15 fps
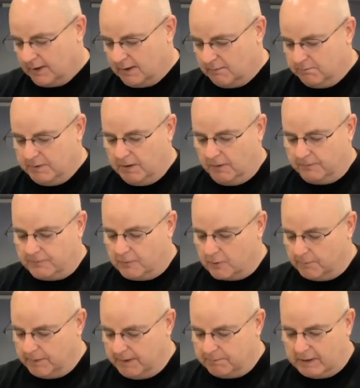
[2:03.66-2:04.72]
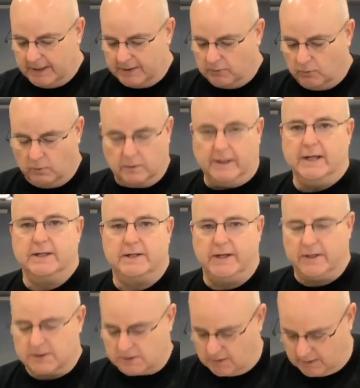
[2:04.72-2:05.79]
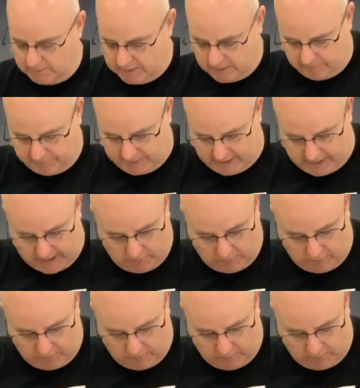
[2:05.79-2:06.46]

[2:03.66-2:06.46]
milled for me by an old antique sawmill, and I